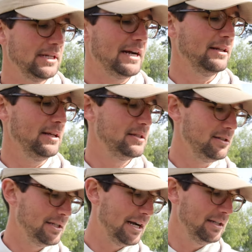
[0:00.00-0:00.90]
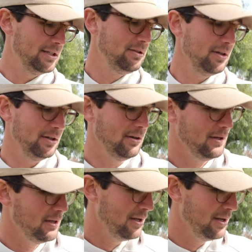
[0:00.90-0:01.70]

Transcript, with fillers: Titleist. What kind of bag you